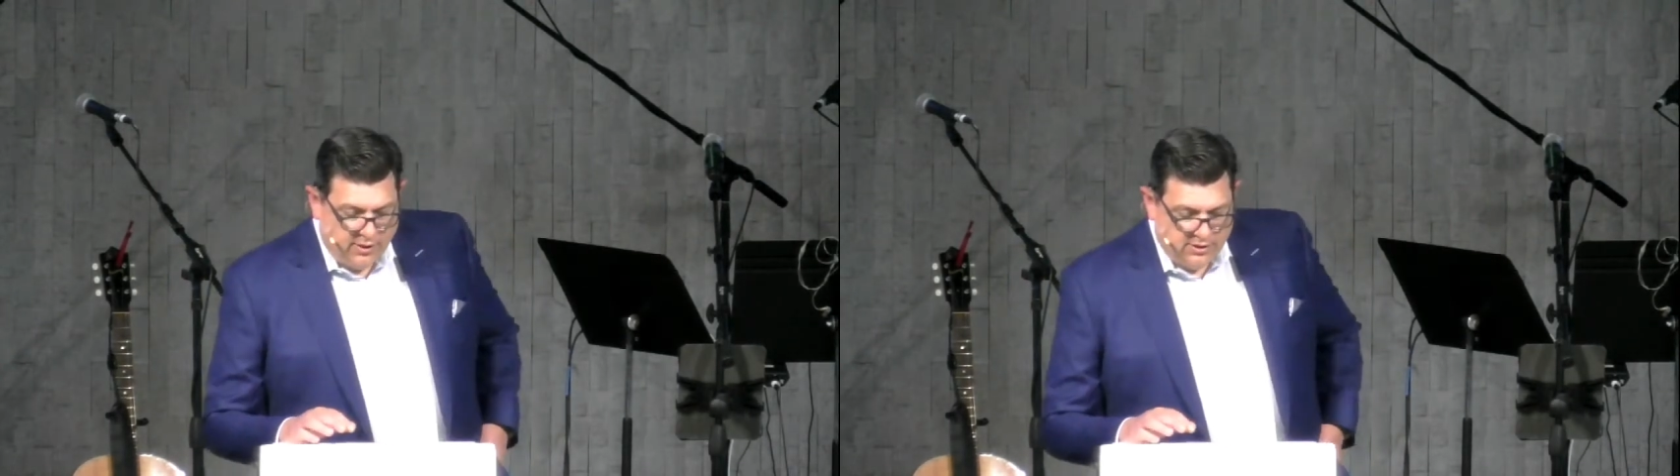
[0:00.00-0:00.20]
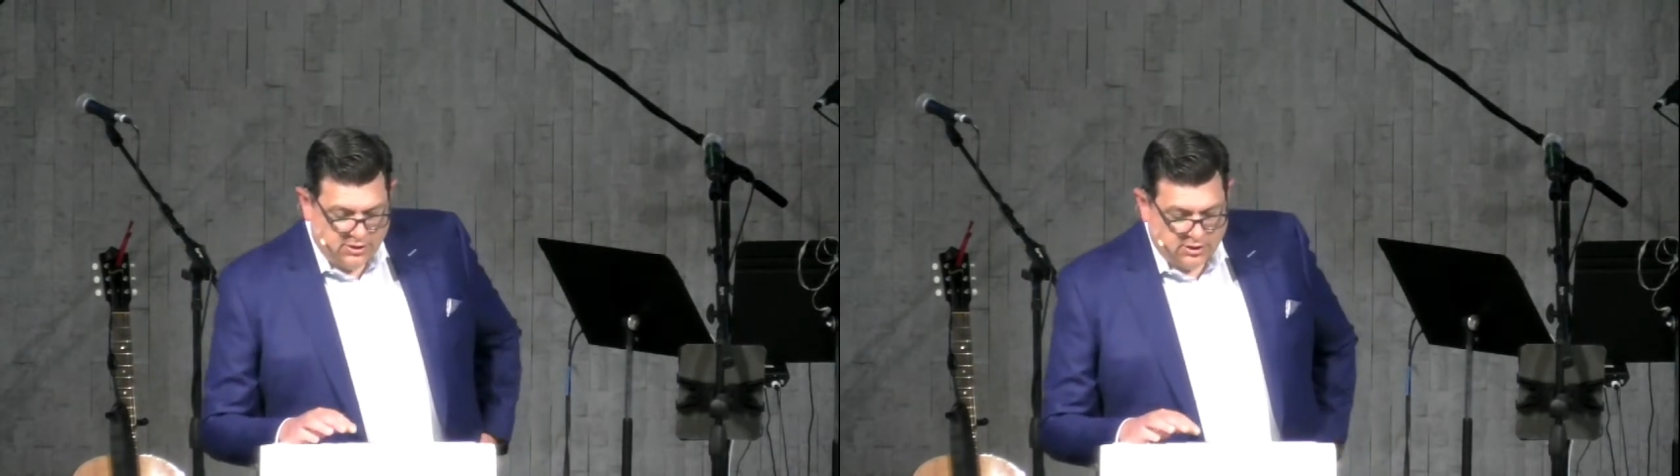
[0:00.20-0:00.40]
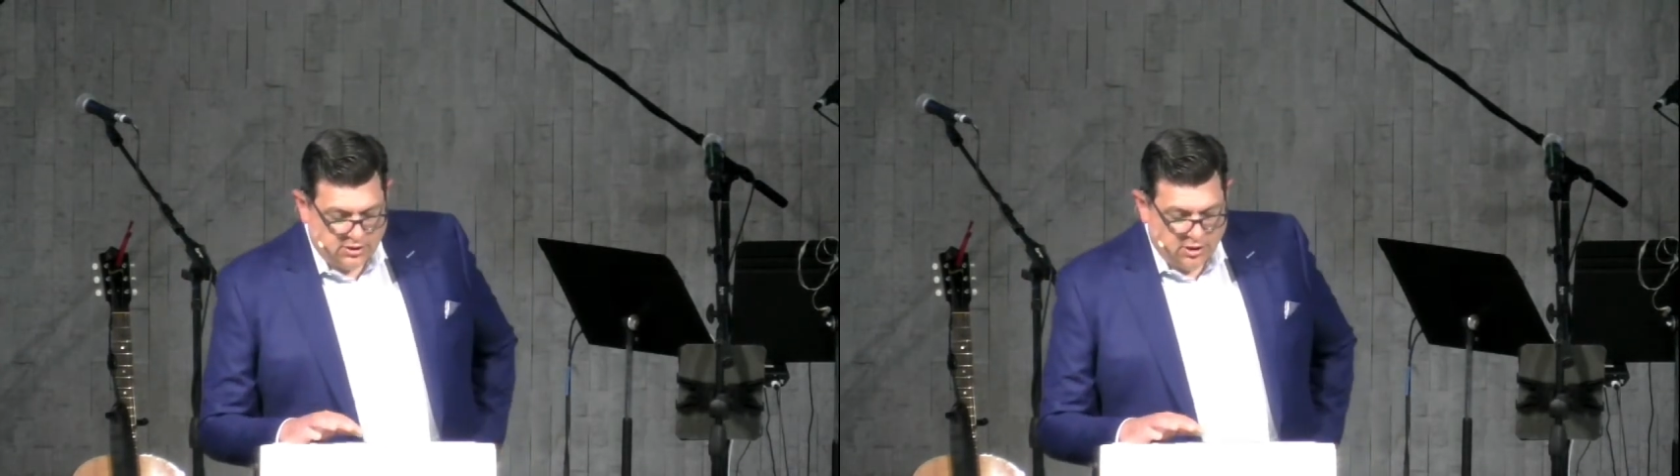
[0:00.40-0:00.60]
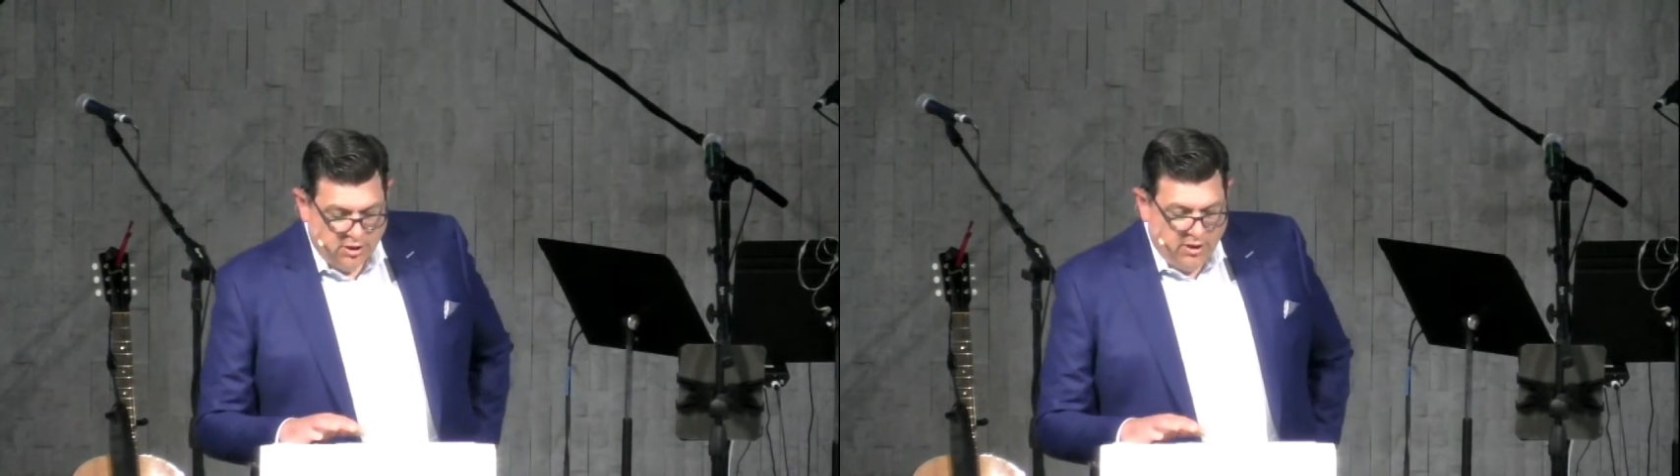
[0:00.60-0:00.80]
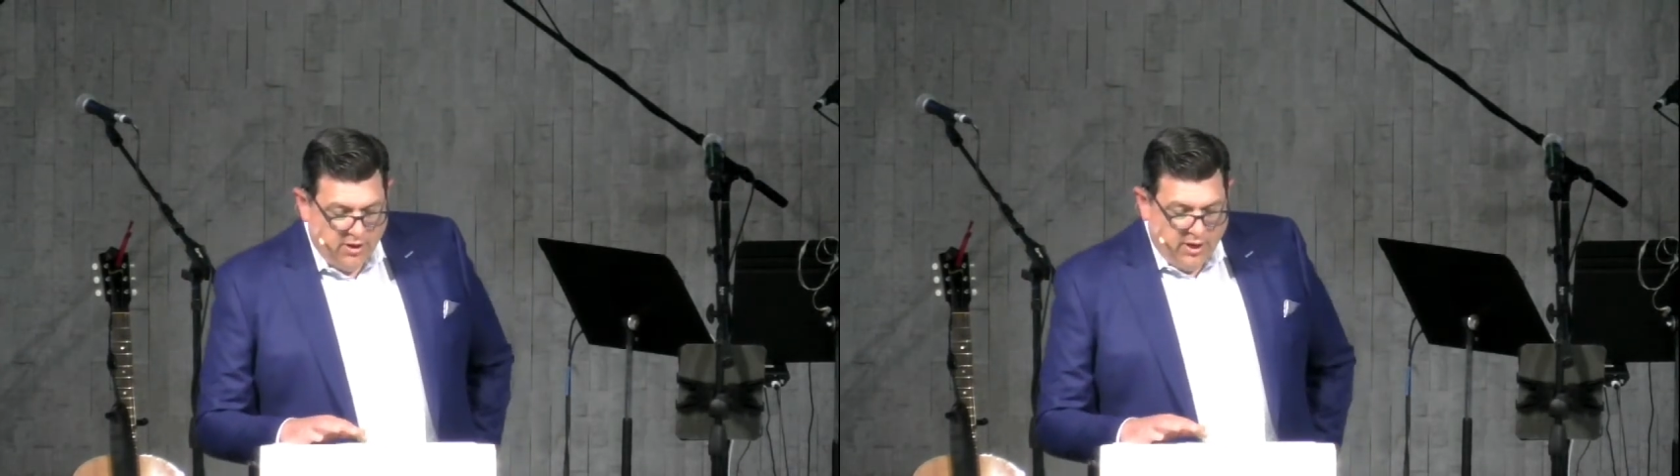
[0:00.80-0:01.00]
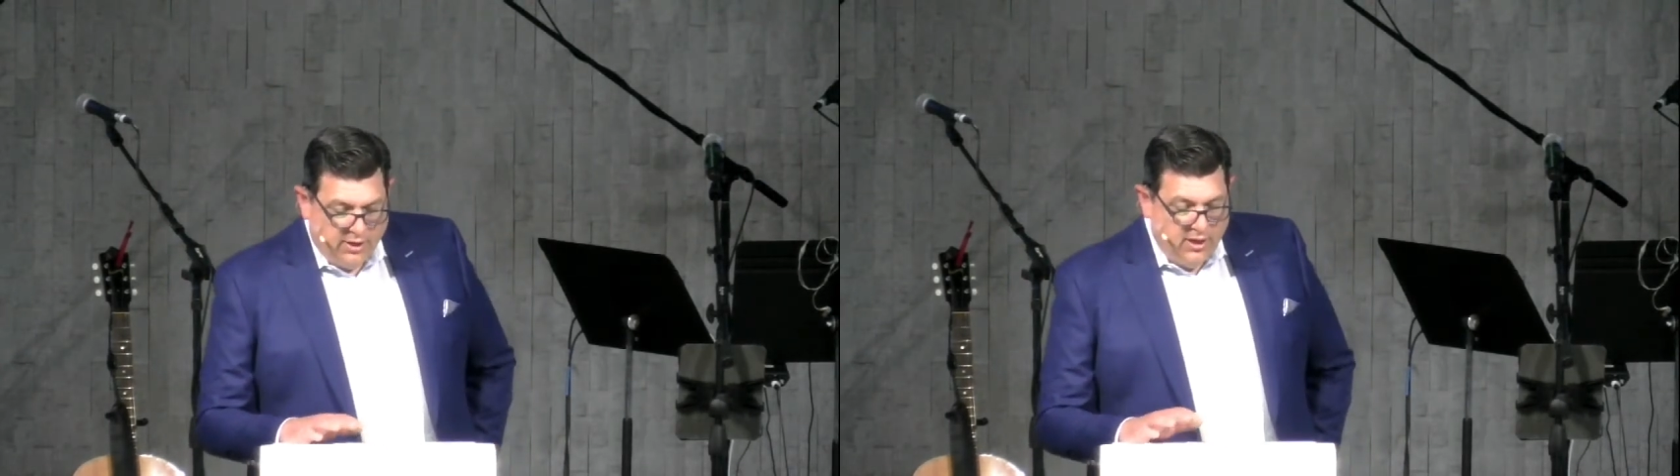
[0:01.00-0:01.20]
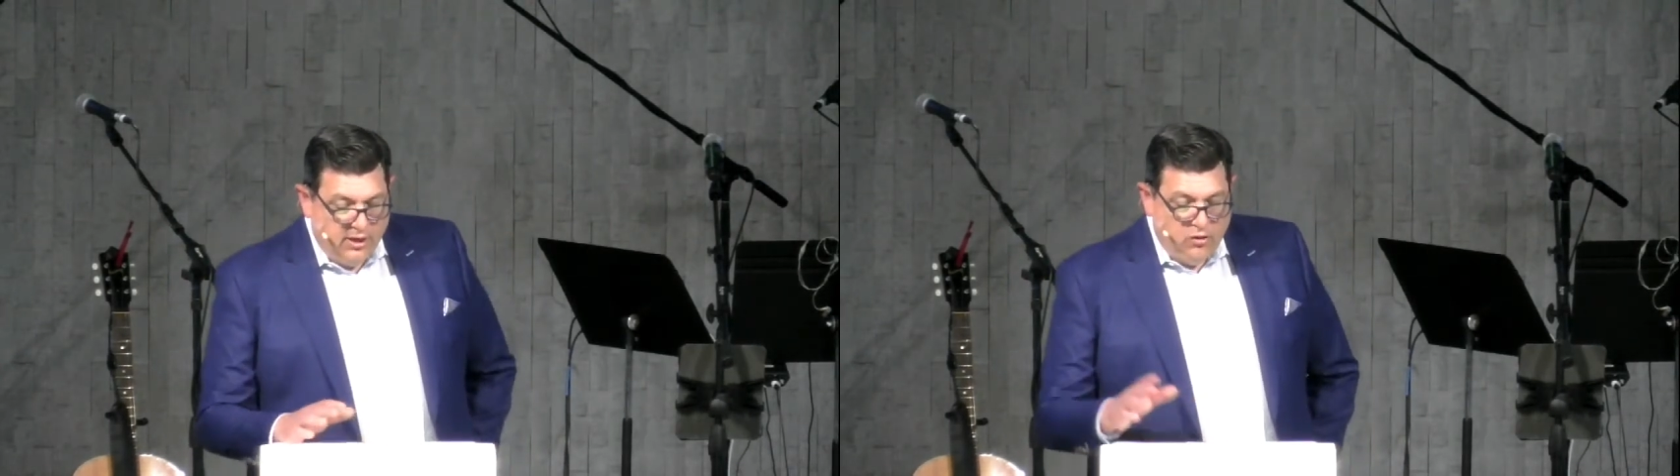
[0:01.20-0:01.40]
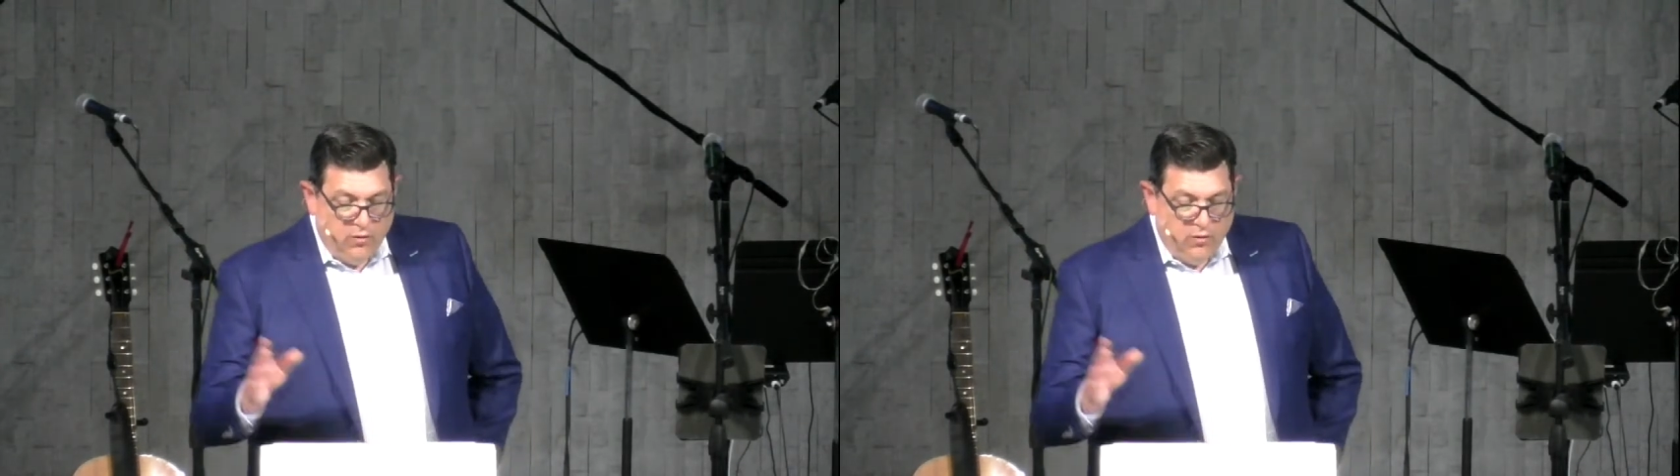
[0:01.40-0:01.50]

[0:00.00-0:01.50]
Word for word: He says, Again,